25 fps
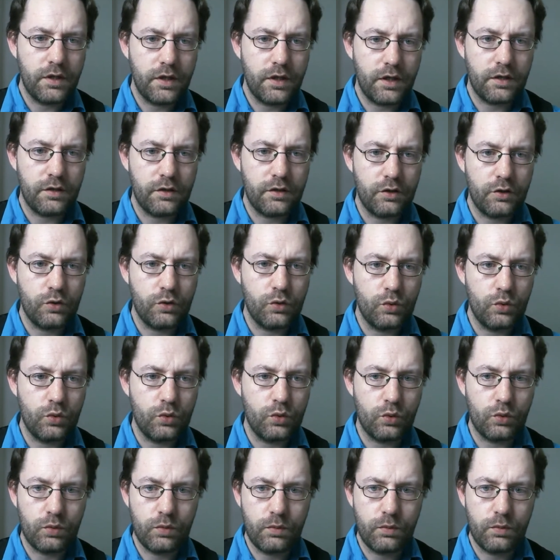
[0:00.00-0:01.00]
in the
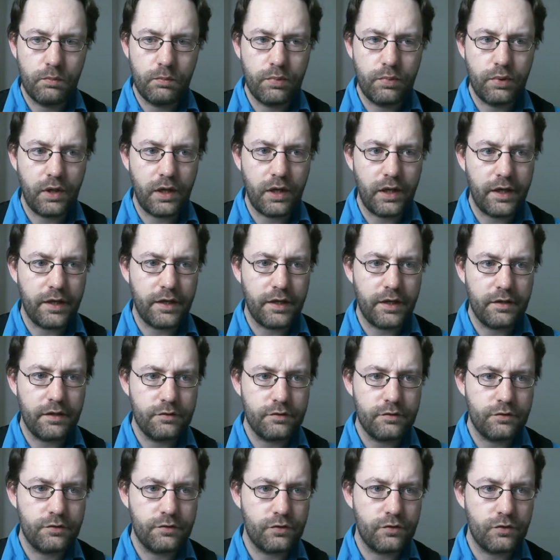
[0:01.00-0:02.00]
Google Play
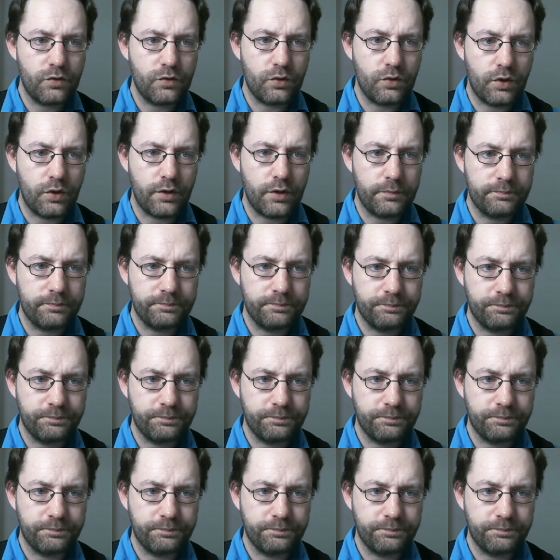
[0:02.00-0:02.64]
Store.